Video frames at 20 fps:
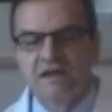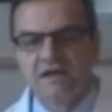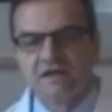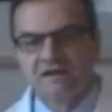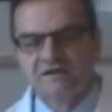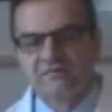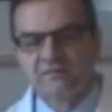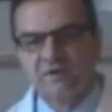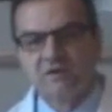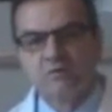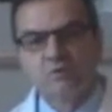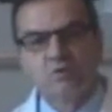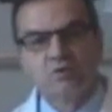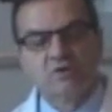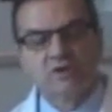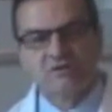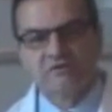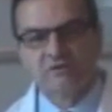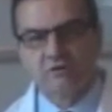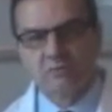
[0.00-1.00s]
And I've been in
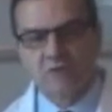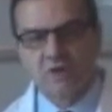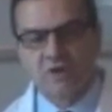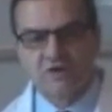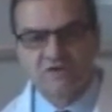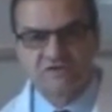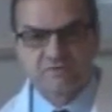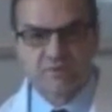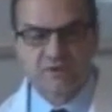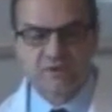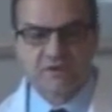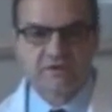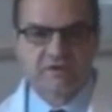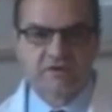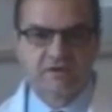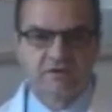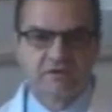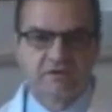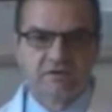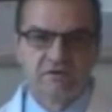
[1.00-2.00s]
wound care for
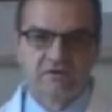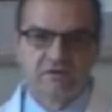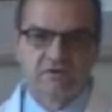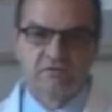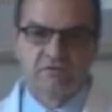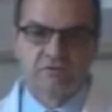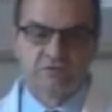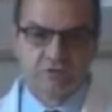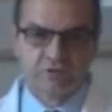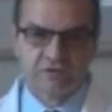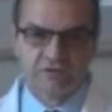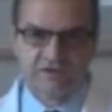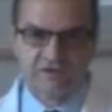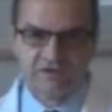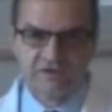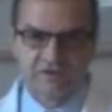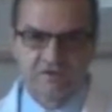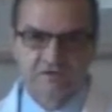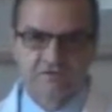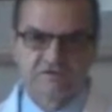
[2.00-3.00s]
approximately 30
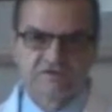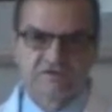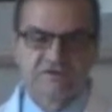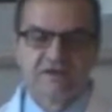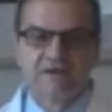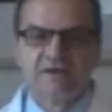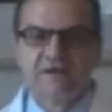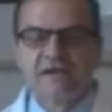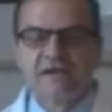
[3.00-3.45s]
years.